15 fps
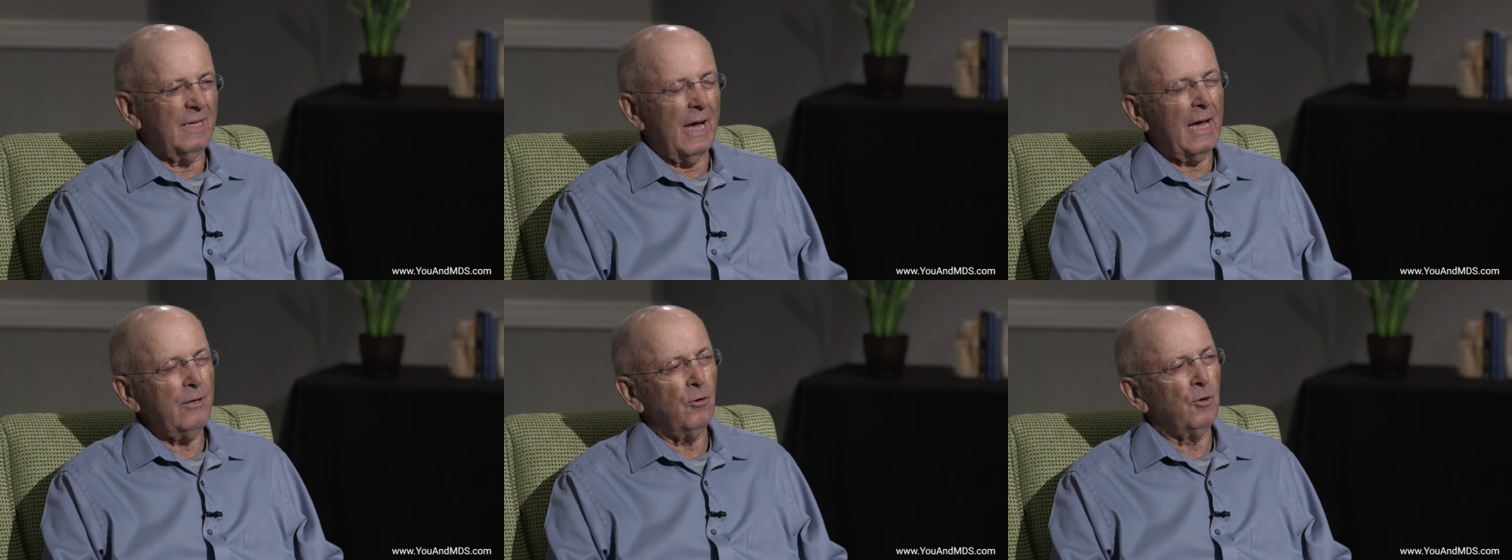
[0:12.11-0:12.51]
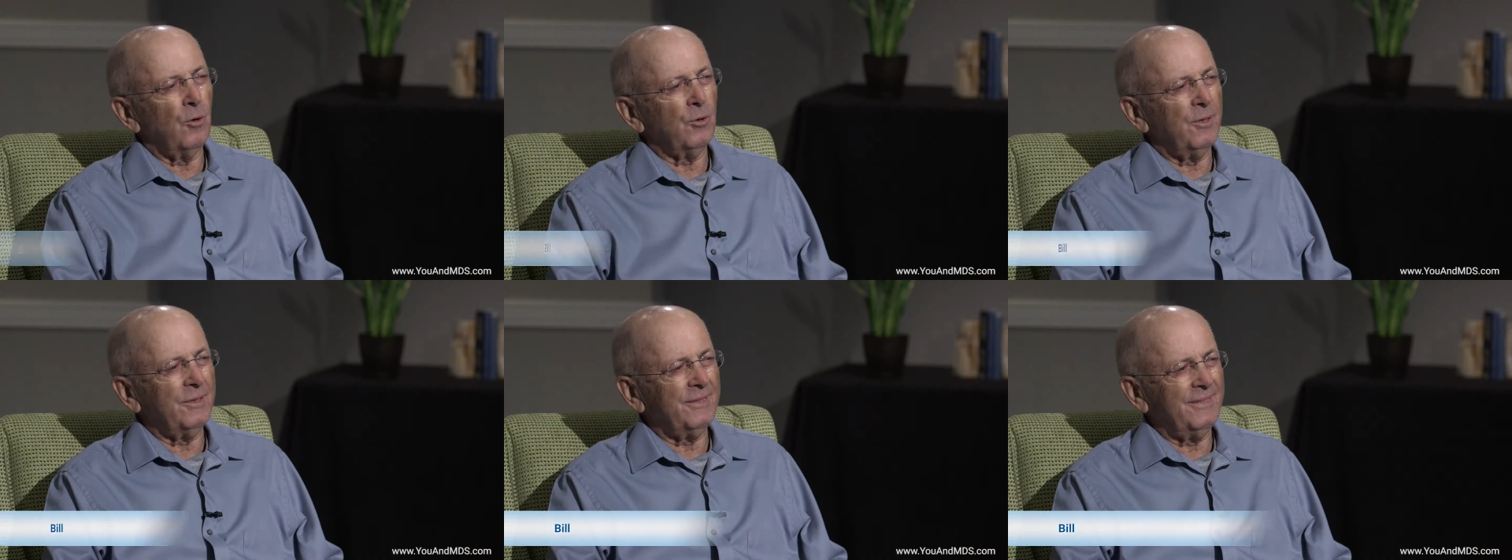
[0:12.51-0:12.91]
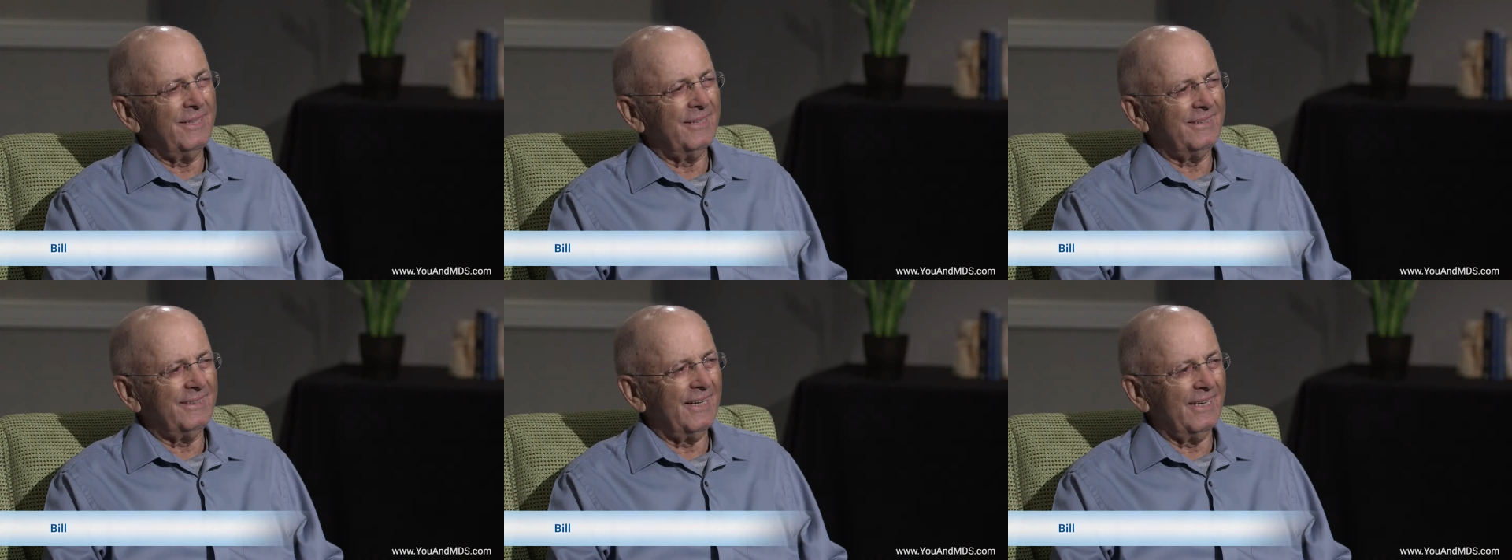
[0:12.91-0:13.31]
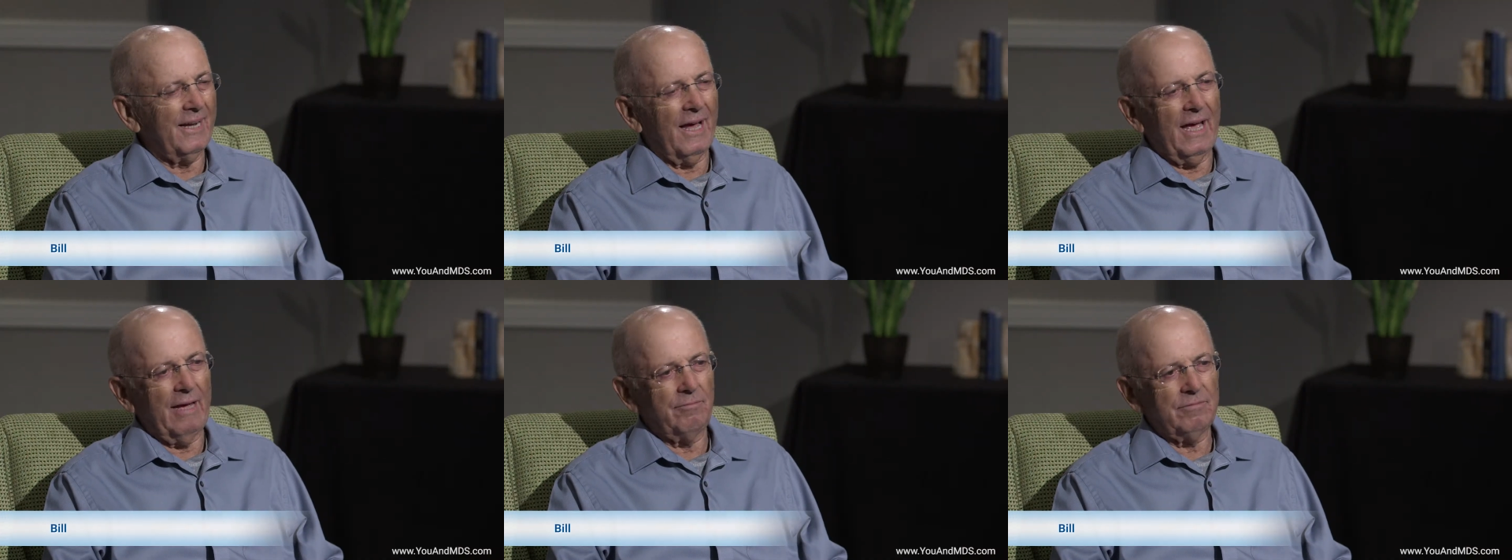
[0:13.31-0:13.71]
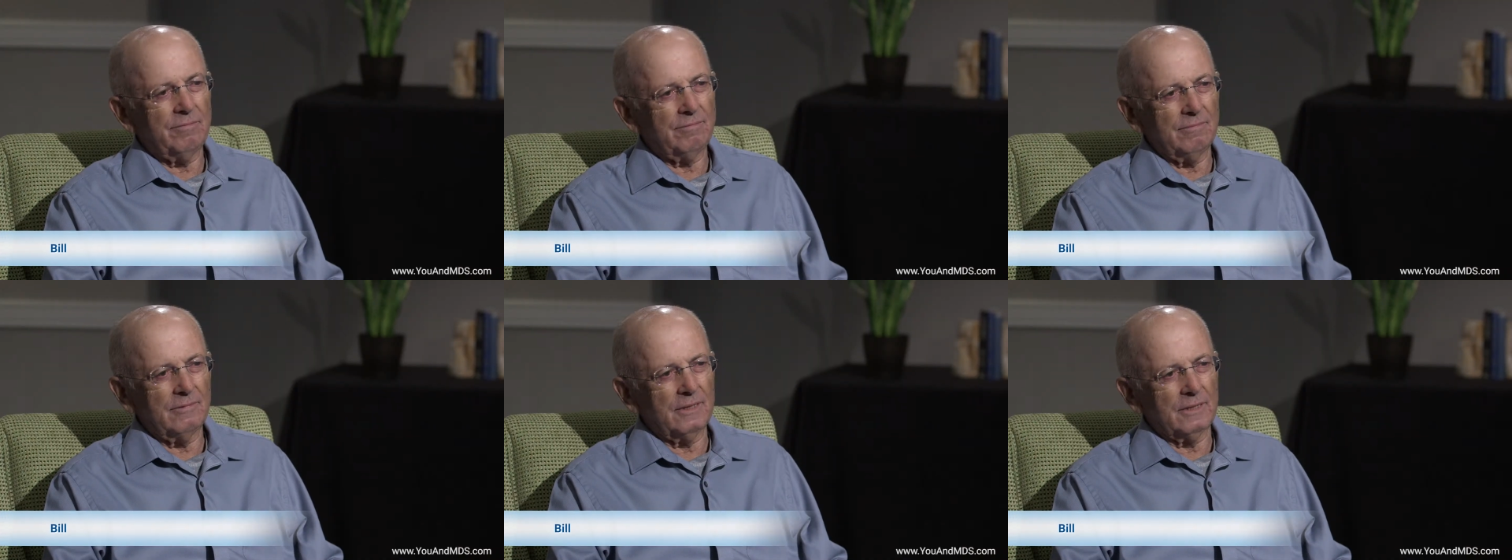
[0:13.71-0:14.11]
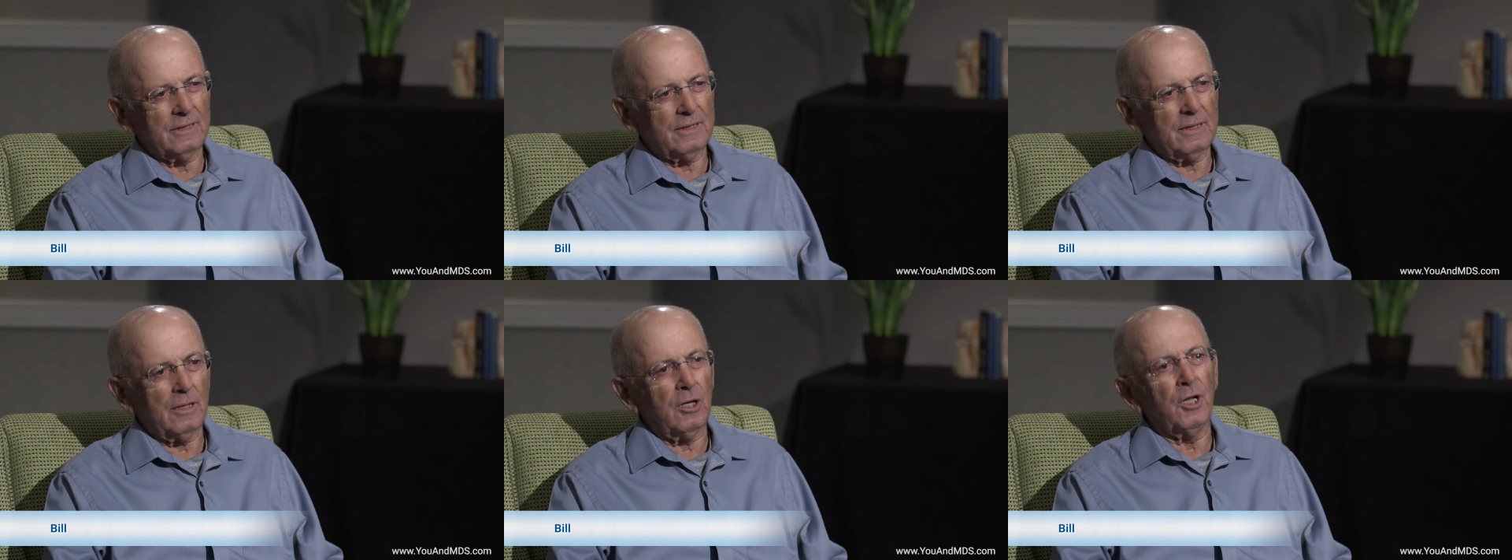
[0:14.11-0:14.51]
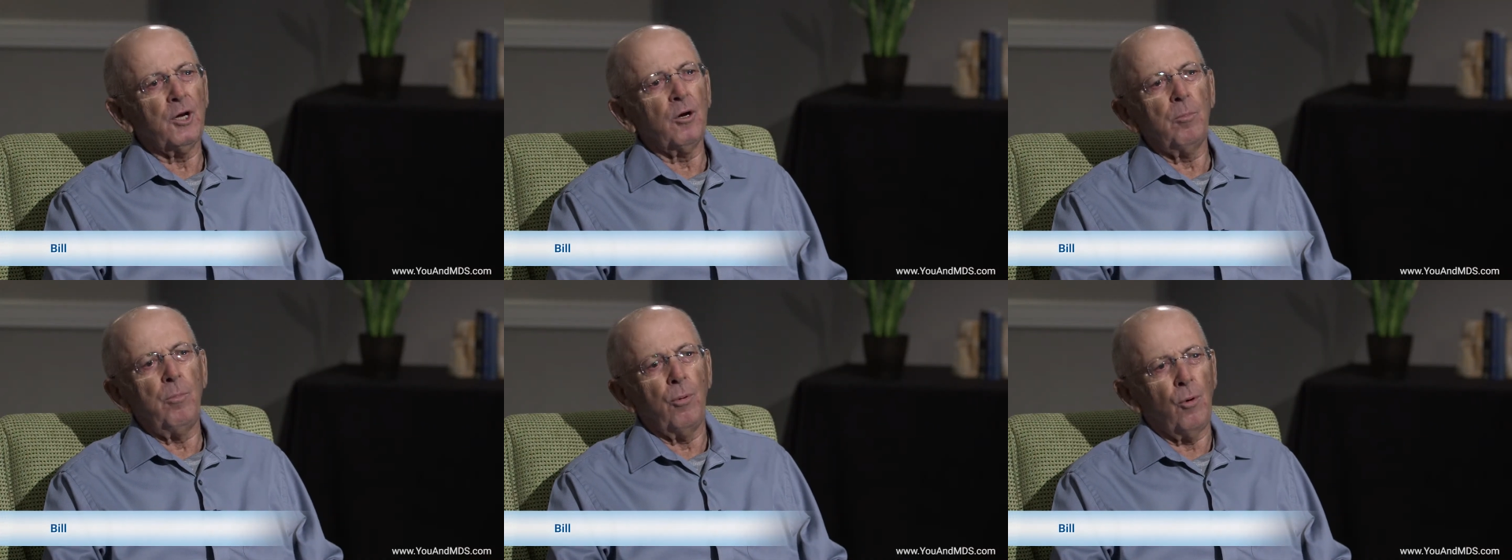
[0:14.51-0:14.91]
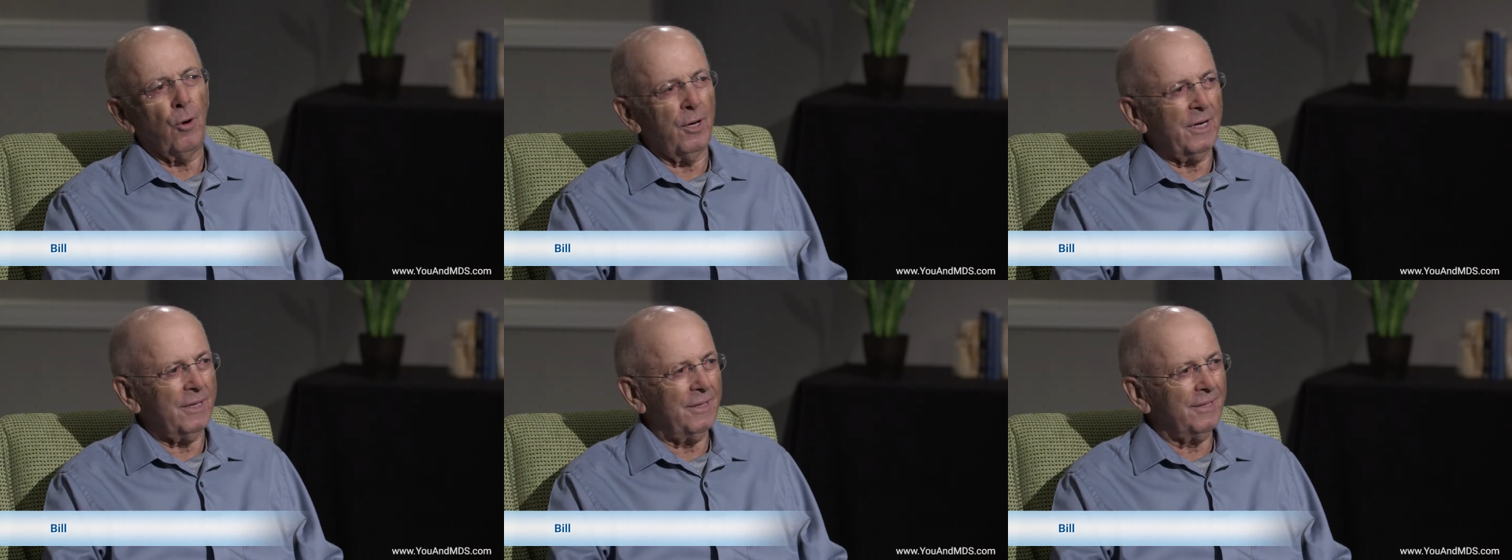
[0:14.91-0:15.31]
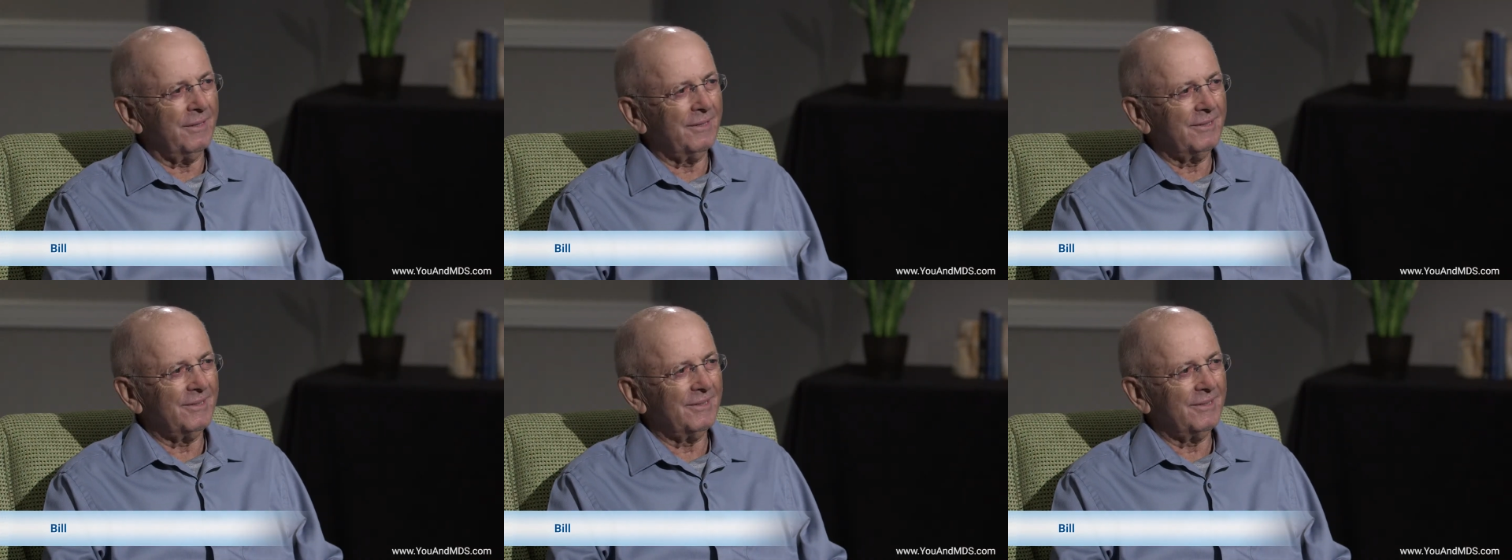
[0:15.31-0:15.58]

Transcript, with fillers: I don't know that I have a clear point,